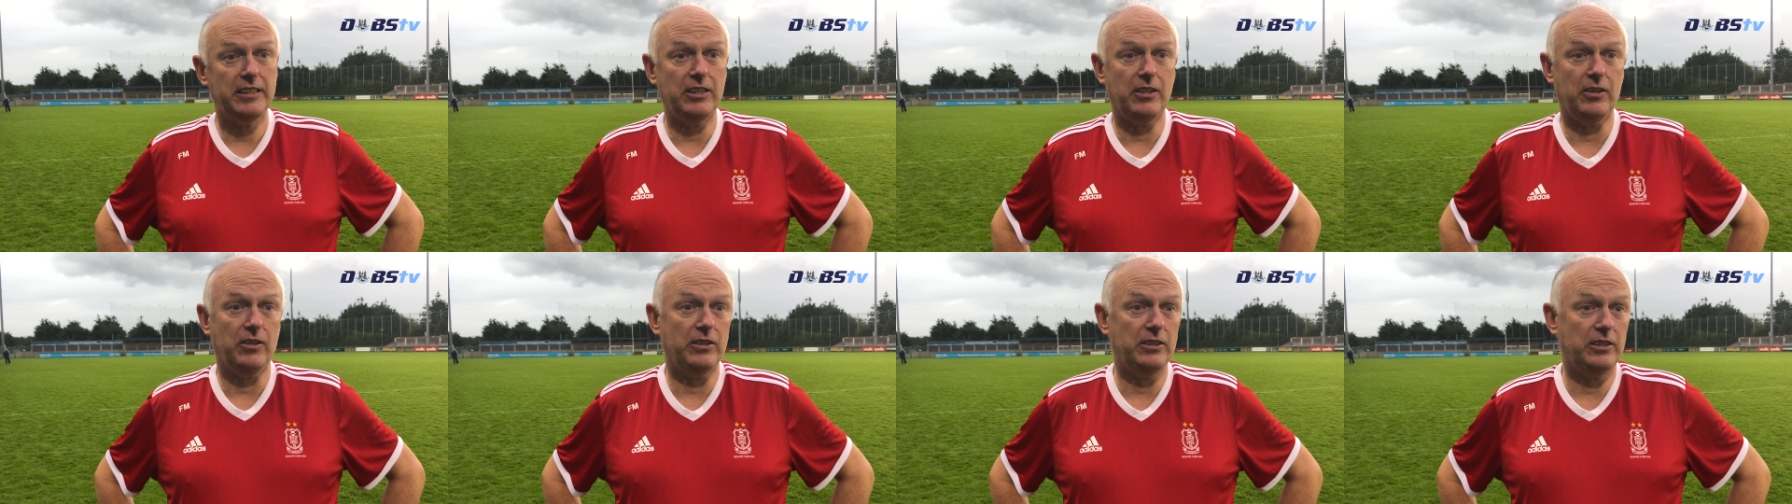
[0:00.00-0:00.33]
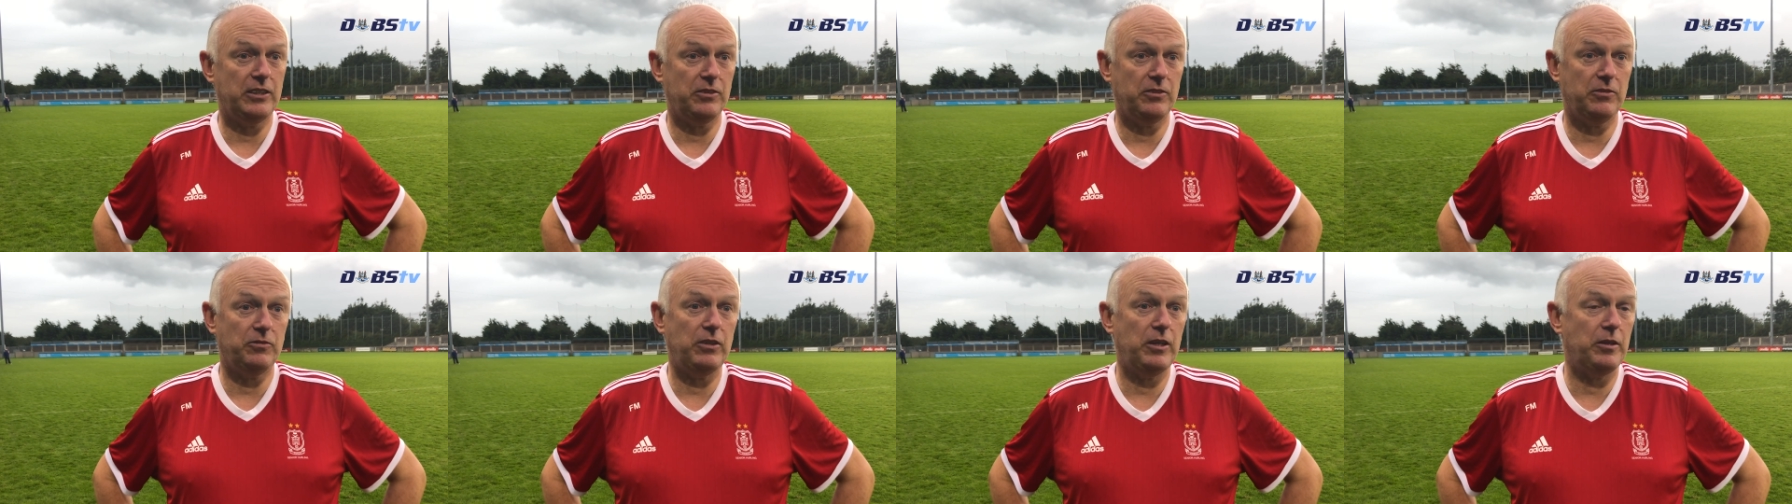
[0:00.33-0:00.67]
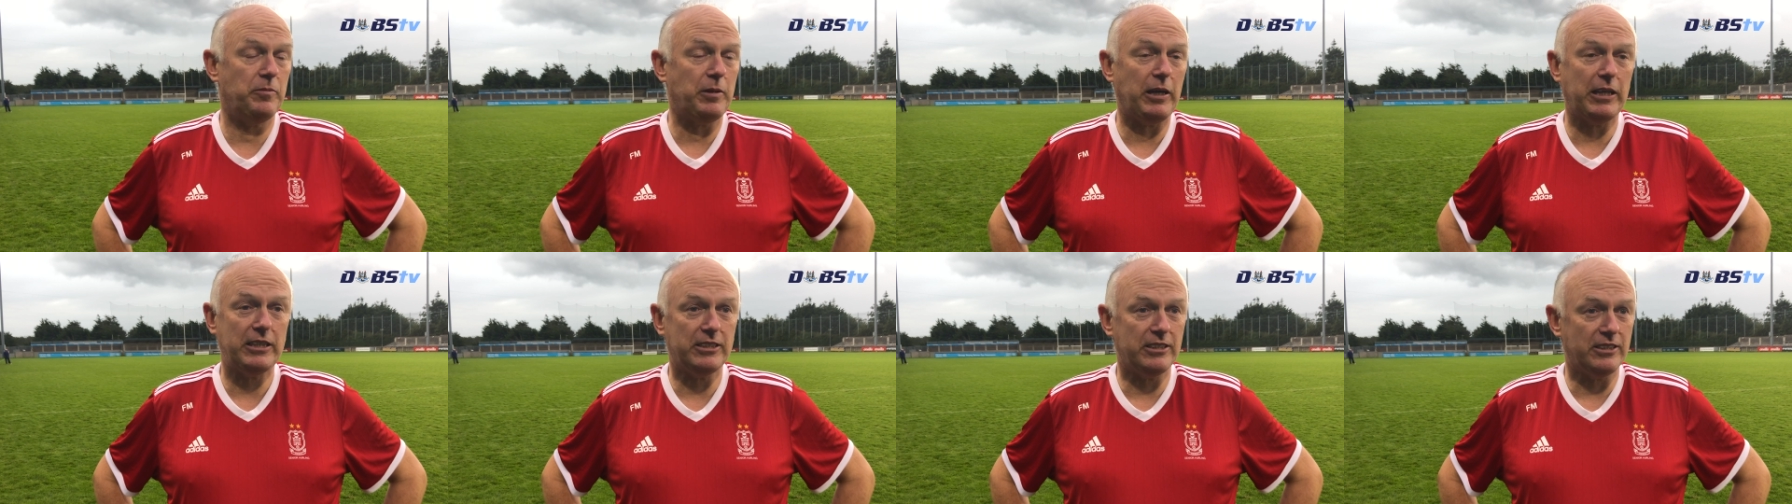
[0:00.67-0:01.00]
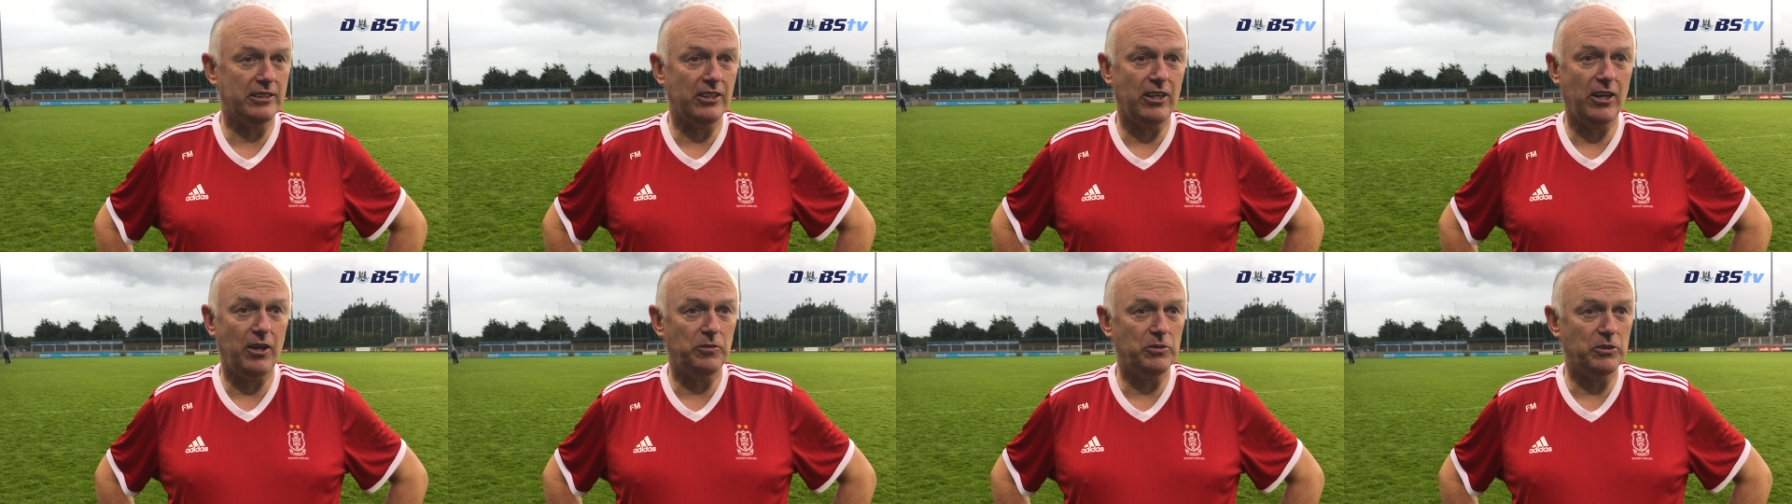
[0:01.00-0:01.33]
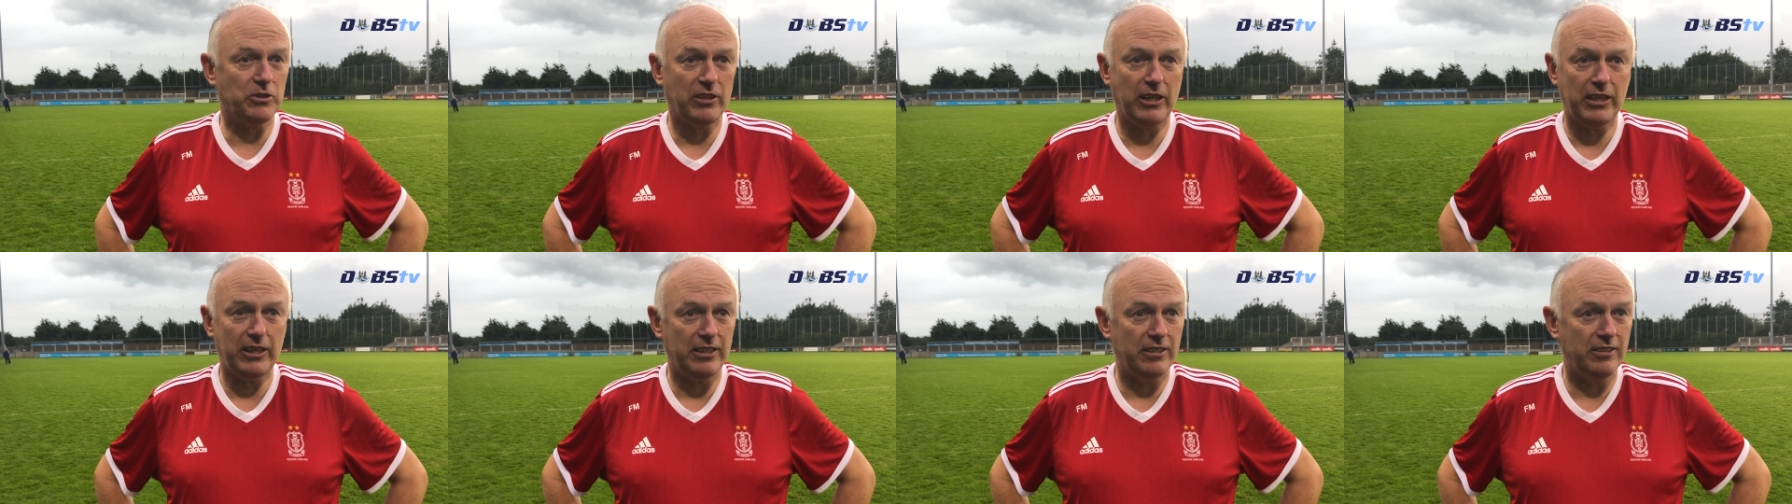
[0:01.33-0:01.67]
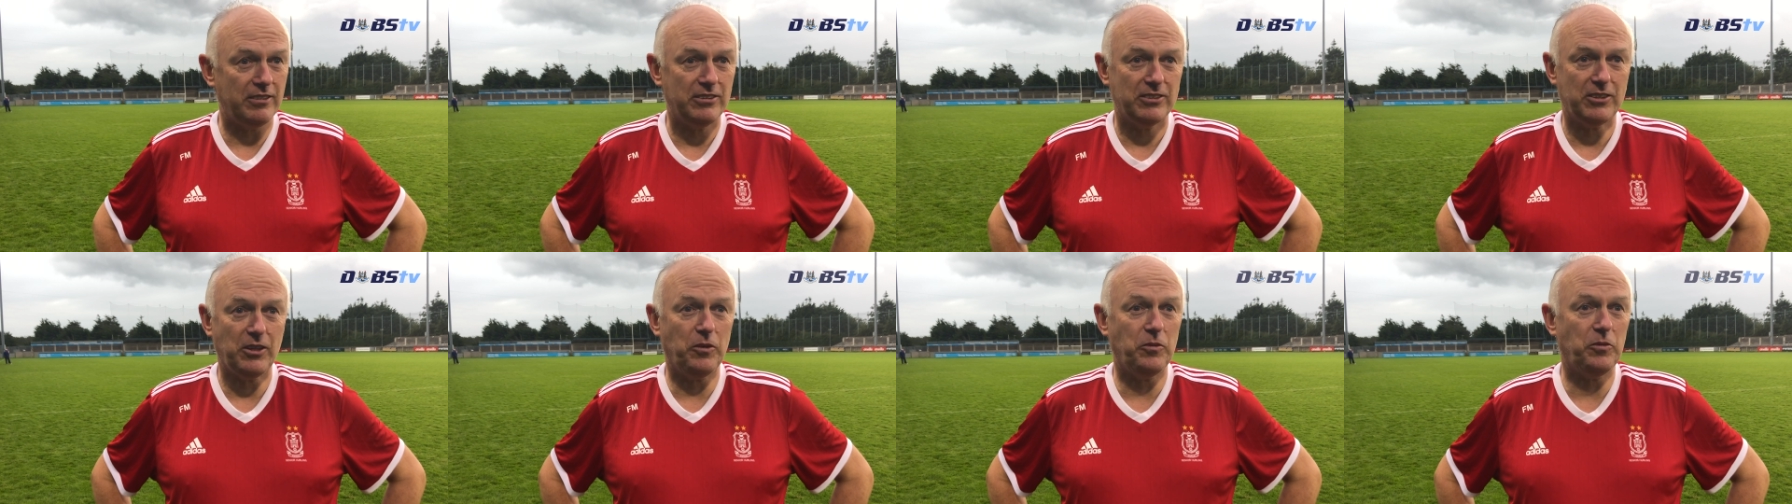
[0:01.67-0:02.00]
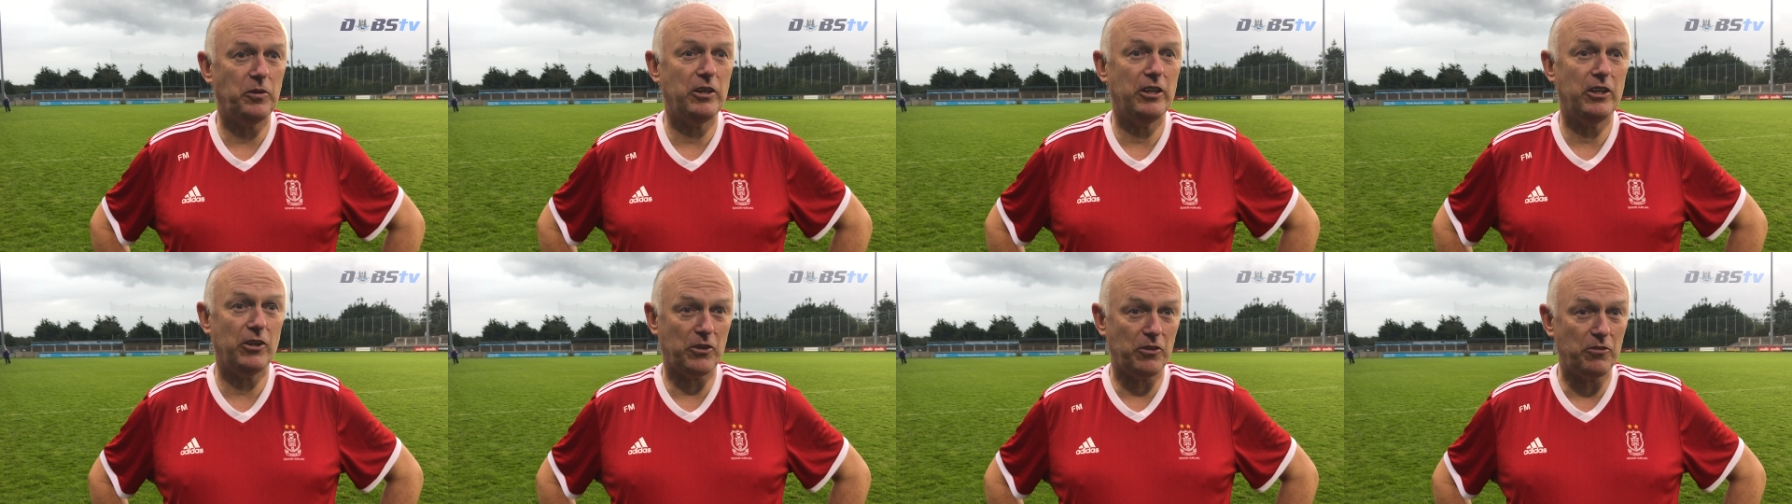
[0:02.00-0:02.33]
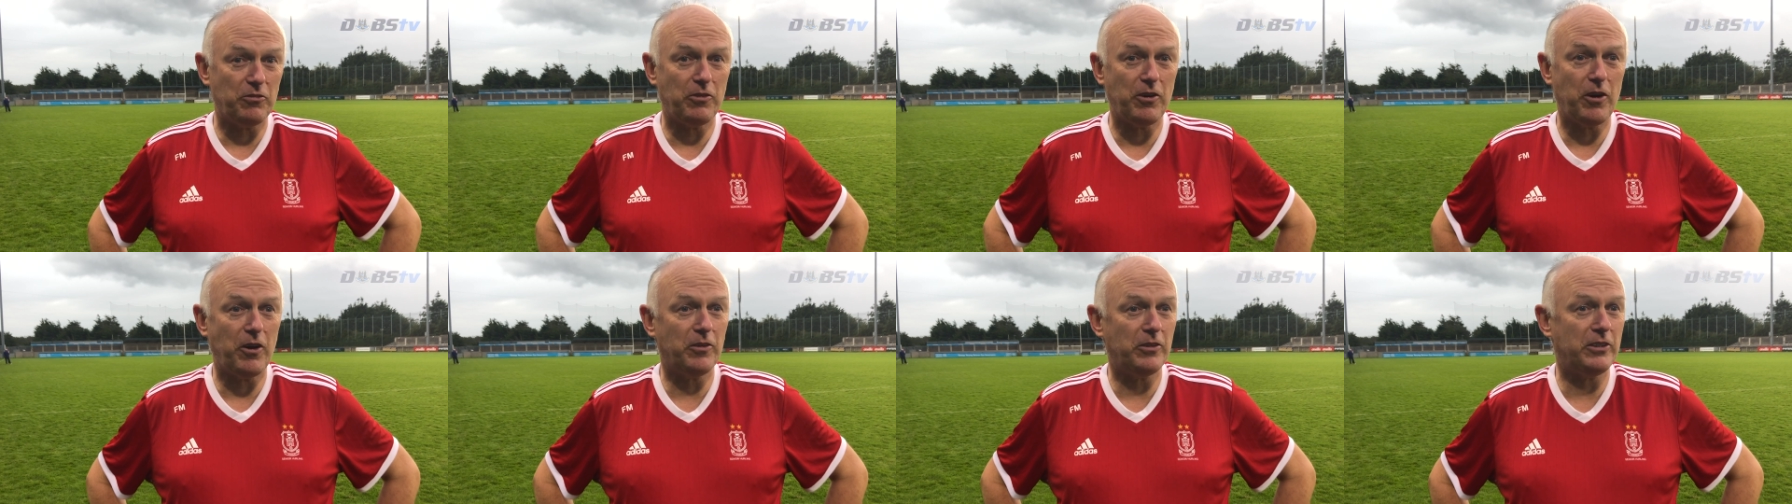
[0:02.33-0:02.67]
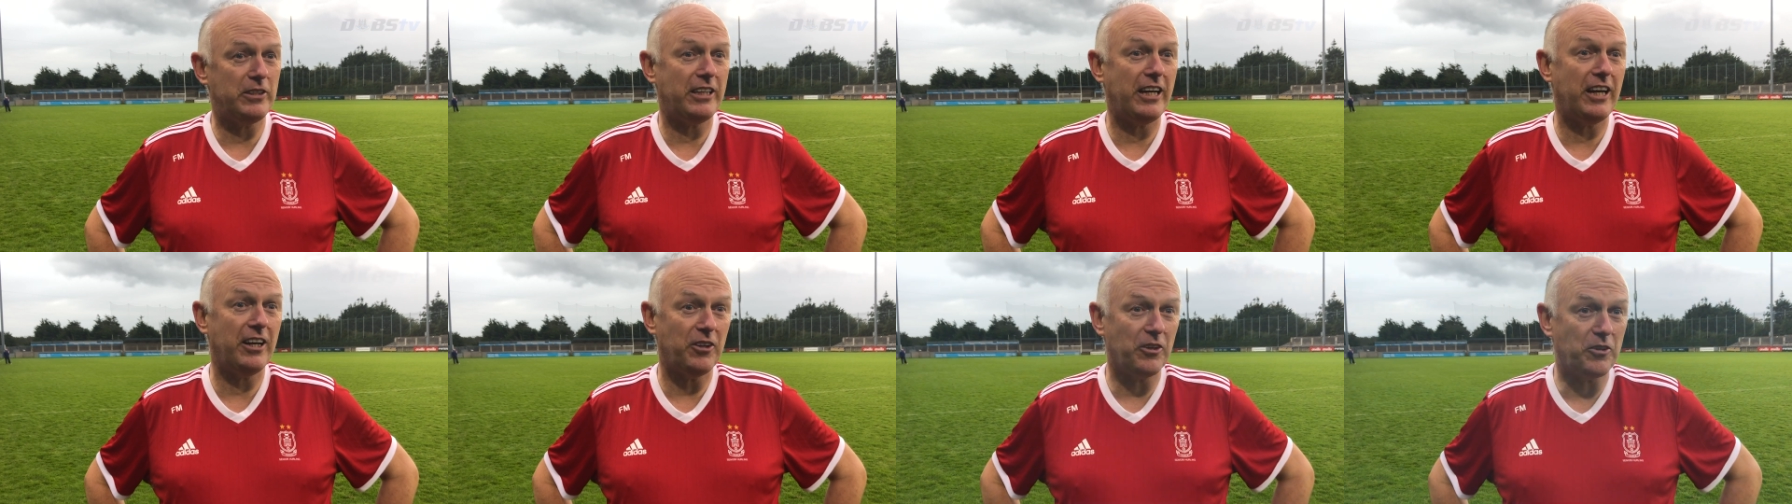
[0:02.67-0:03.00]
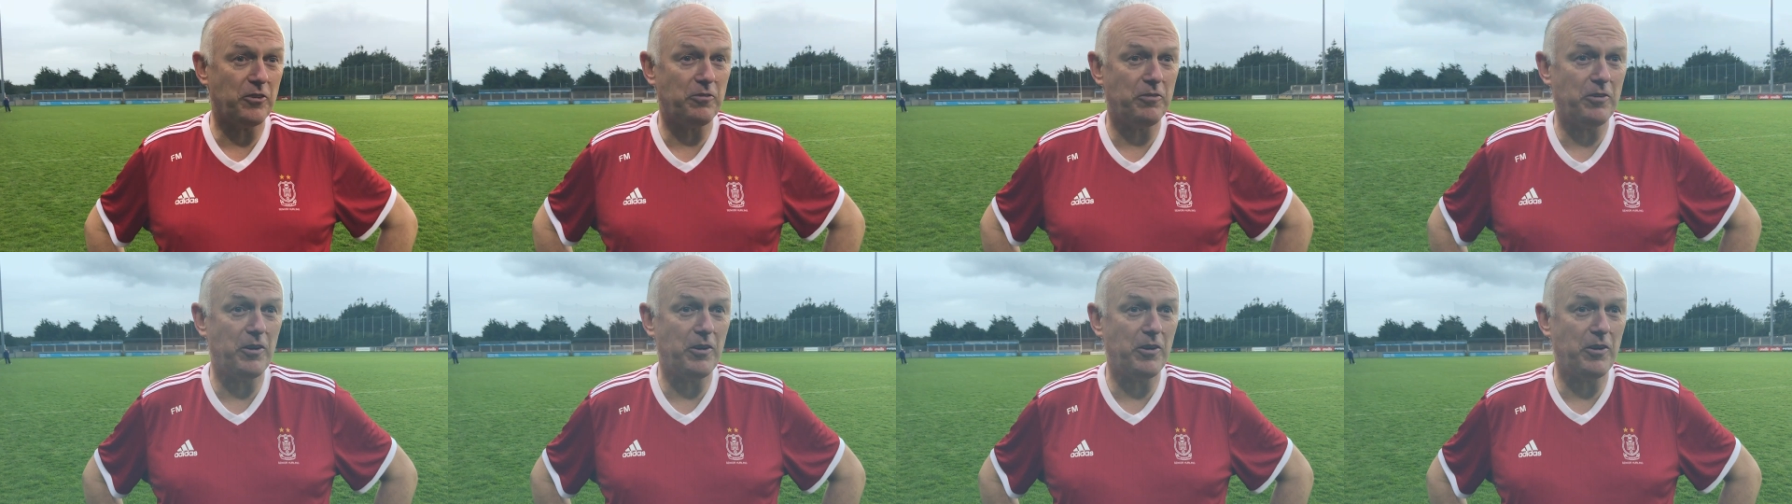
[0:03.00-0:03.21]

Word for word: you know the rematches are always great. So we're looking forward to, they're looking